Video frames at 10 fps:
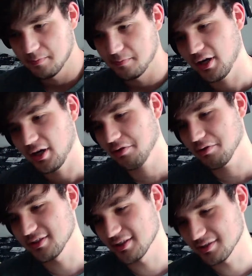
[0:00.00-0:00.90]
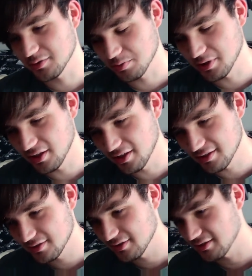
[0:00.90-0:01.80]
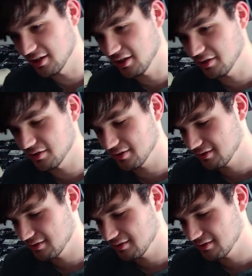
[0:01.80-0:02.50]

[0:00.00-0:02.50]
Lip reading: I don't really take social media that seriously either.